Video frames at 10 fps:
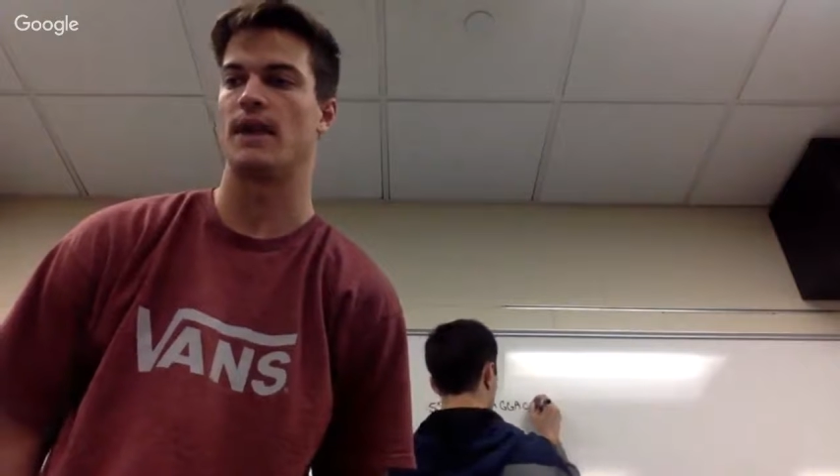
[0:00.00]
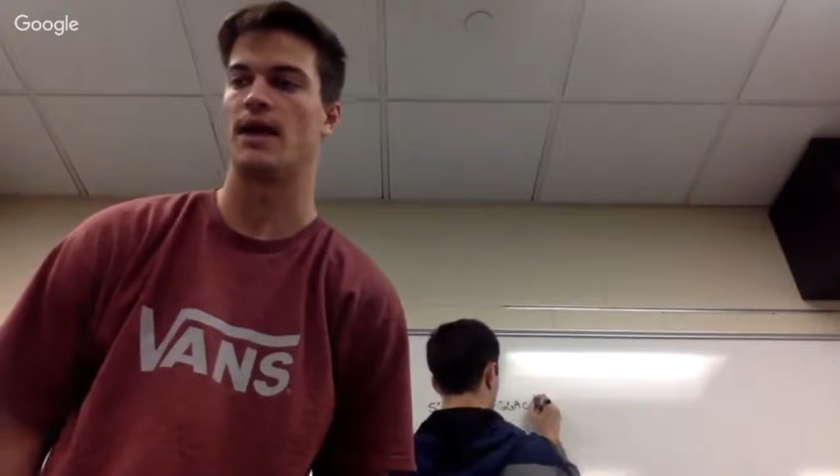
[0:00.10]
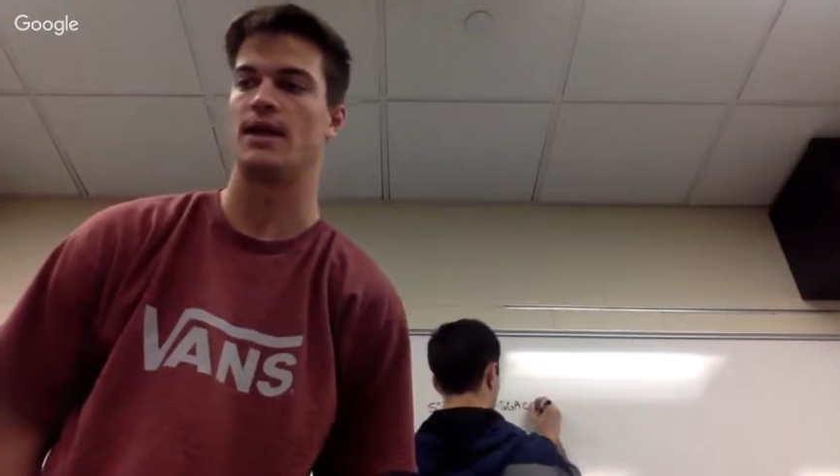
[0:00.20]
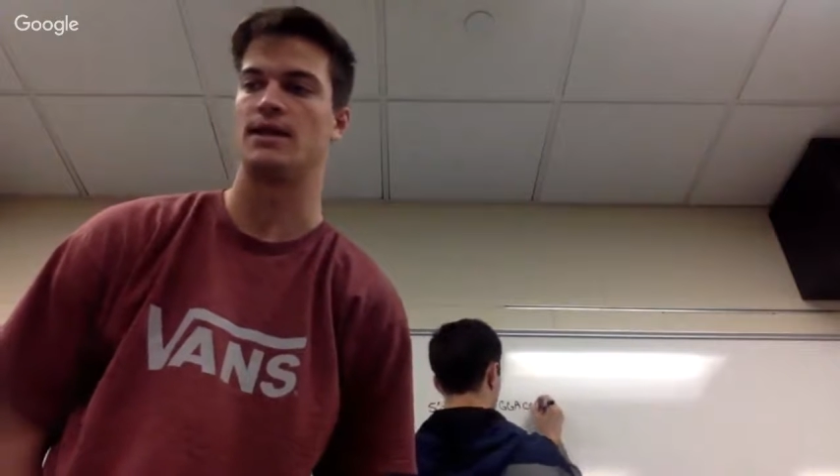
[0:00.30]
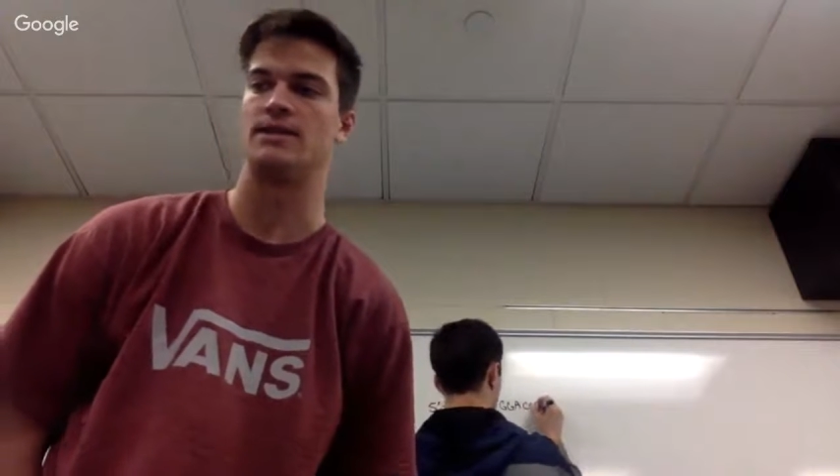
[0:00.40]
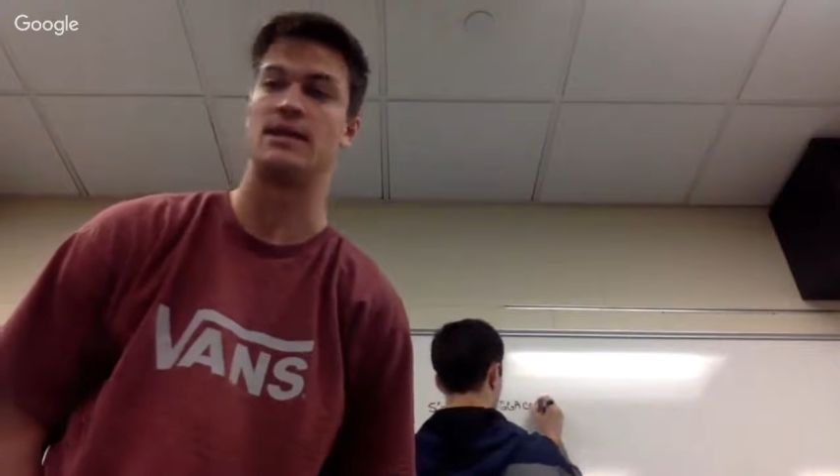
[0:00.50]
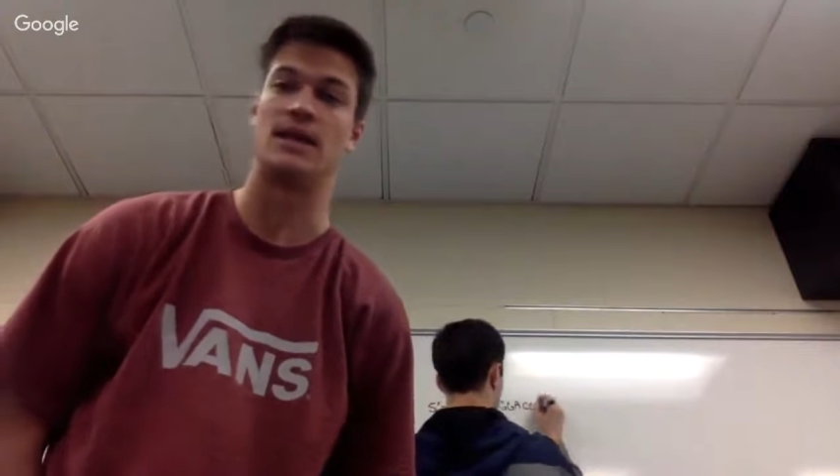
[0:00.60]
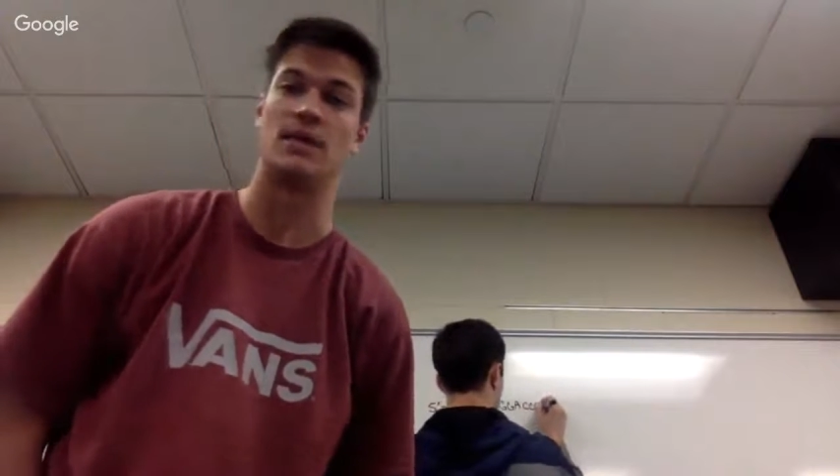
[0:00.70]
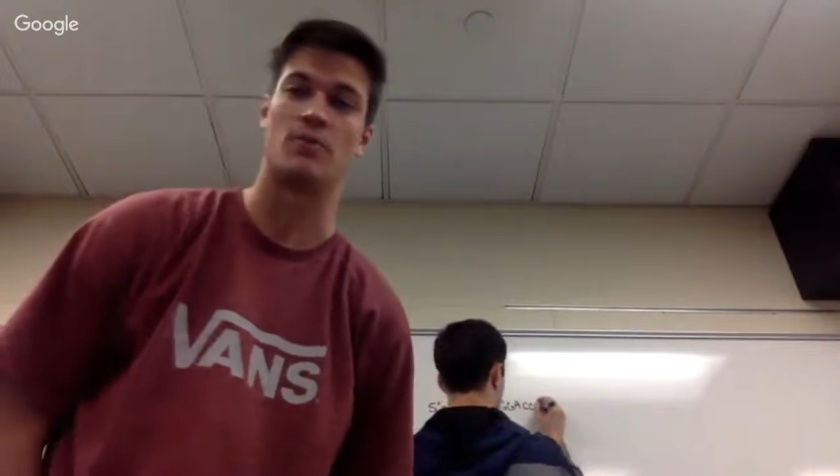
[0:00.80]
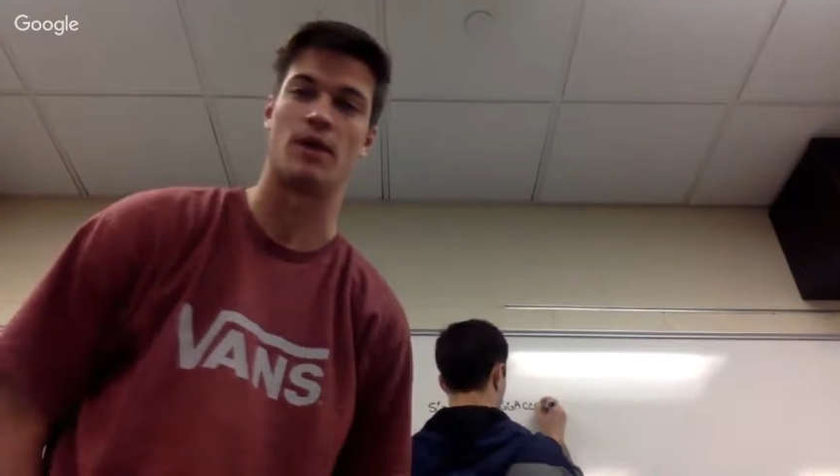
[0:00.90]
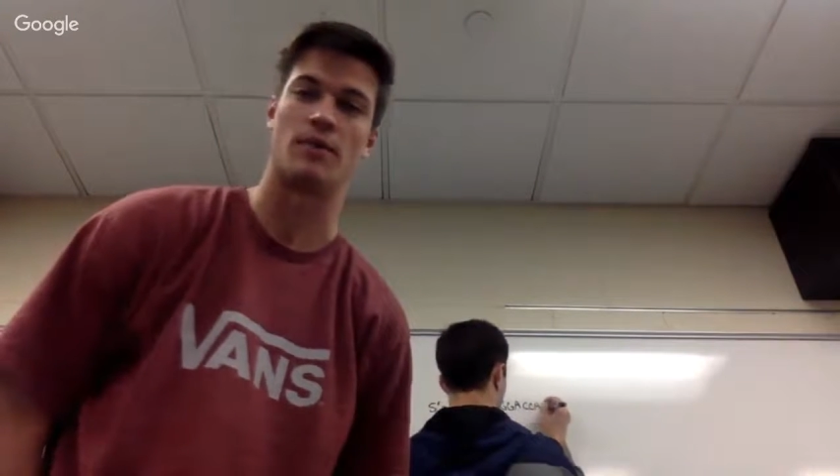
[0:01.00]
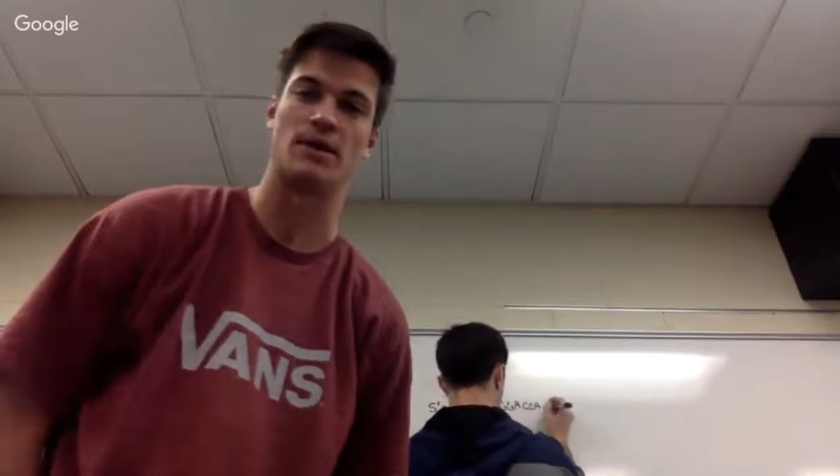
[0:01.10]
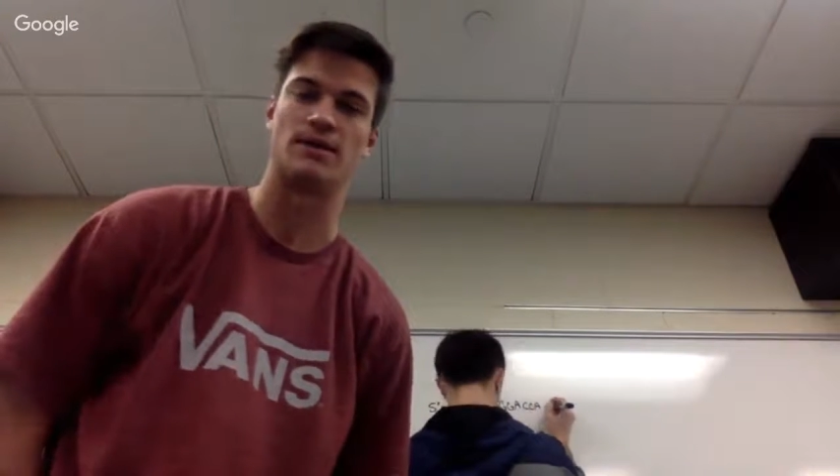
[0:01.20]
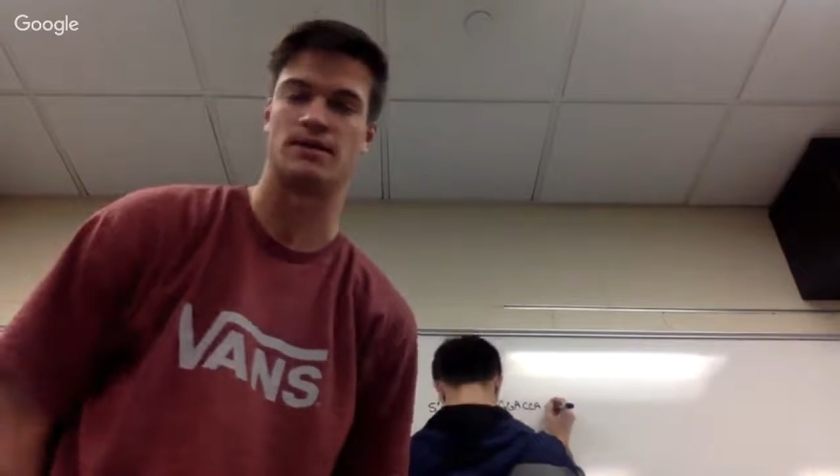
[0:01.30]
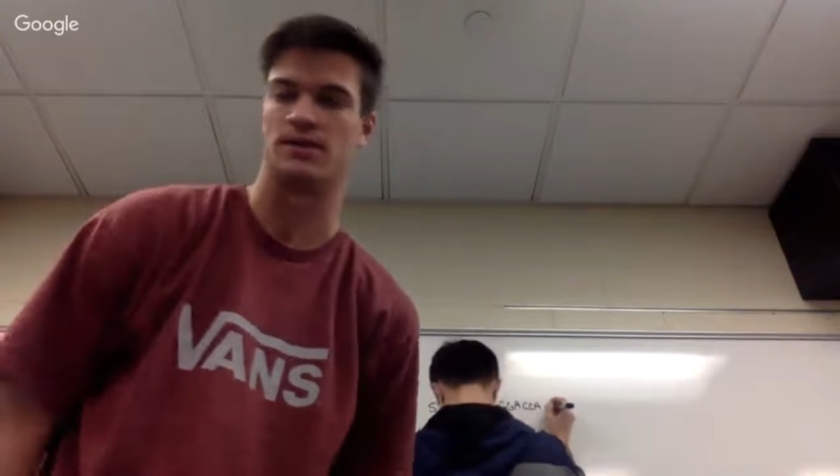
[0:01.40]
and that's DNA
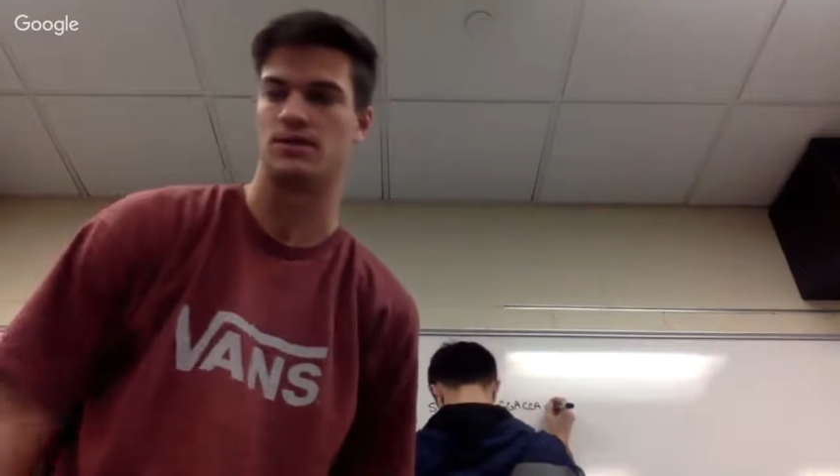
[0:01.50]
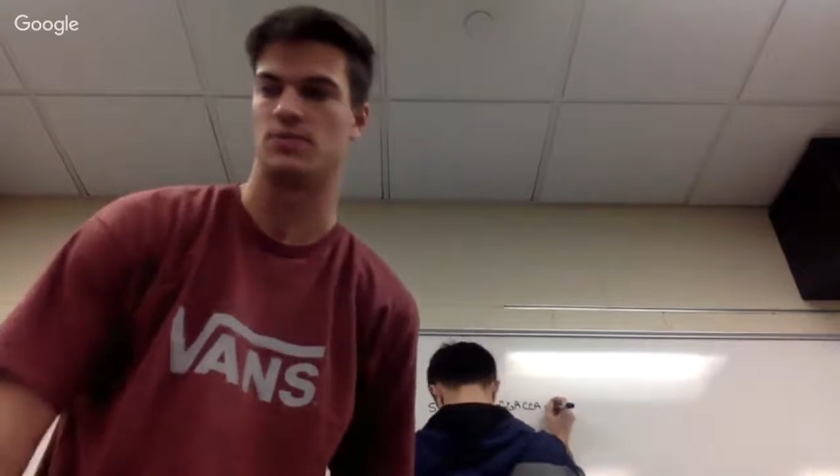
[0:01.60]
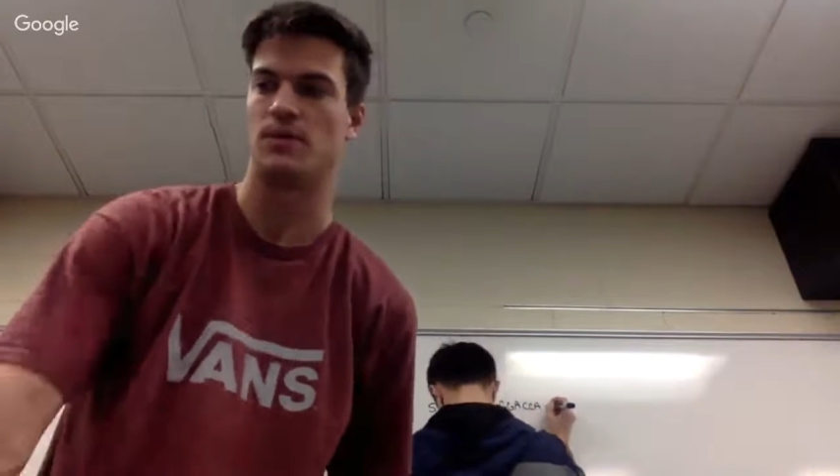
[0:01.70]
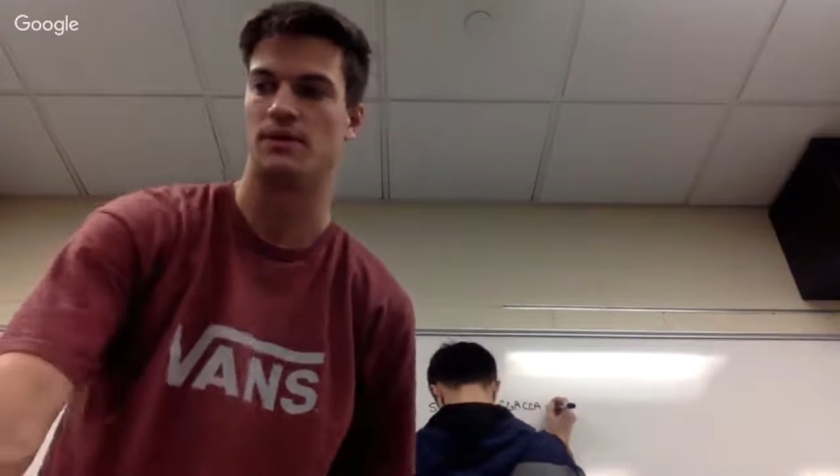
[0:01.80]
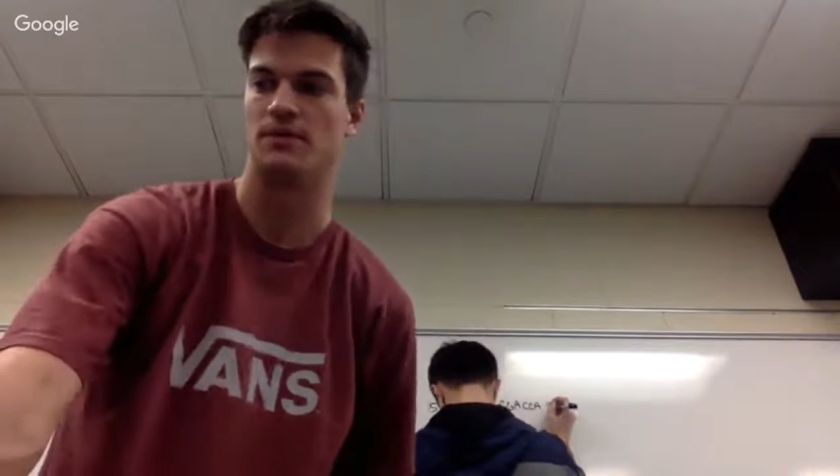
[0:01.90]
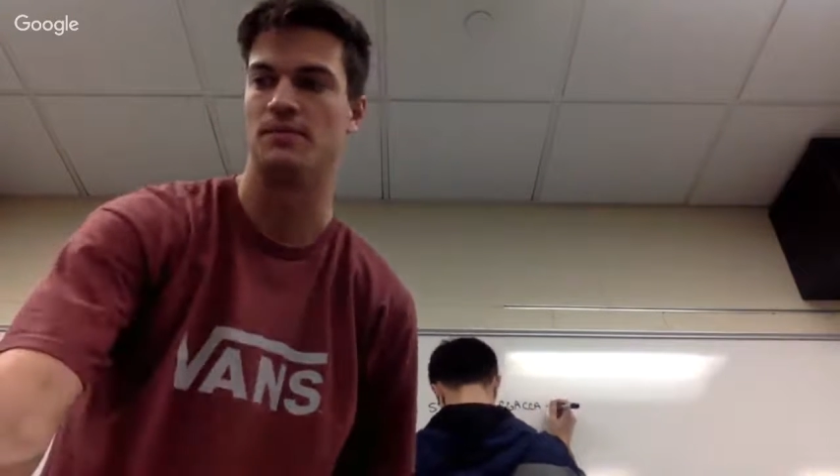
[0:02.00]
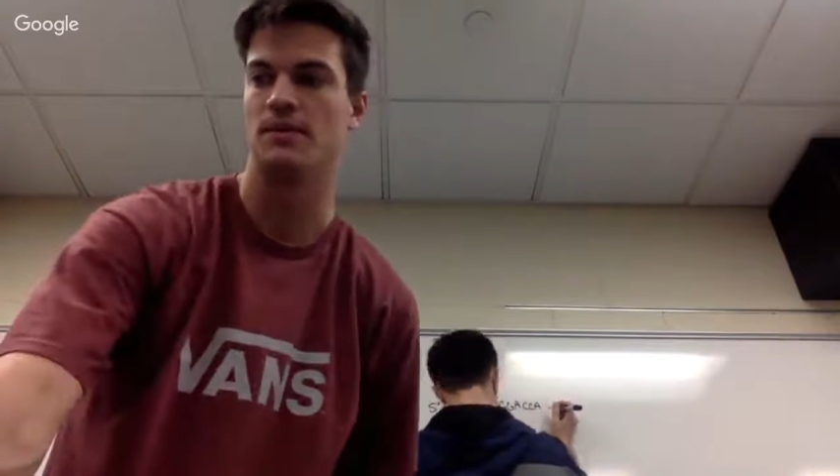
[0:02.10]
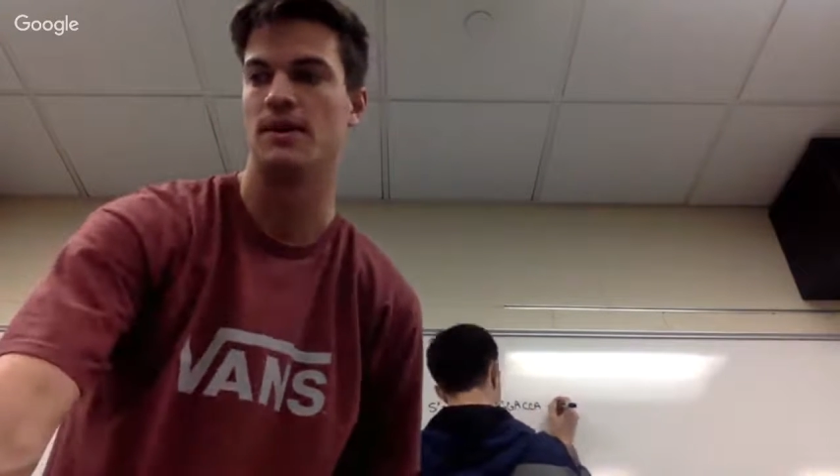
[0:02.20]
primase. That's just one of them.